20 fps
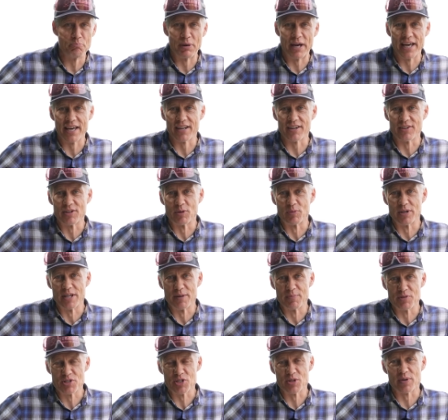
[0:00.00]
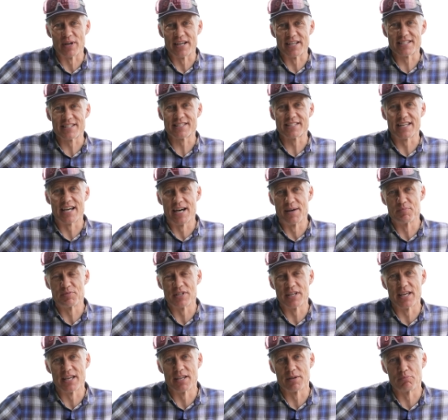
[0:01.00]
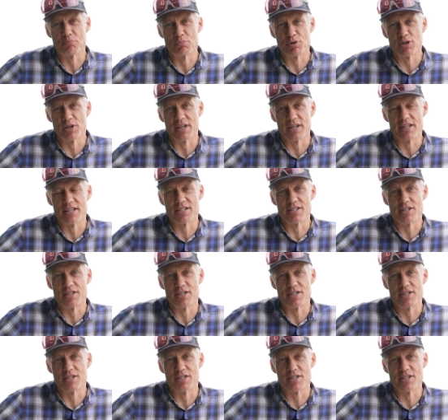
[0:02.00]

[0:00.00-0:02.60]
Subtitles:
banging on the rim. So I stopped and put in a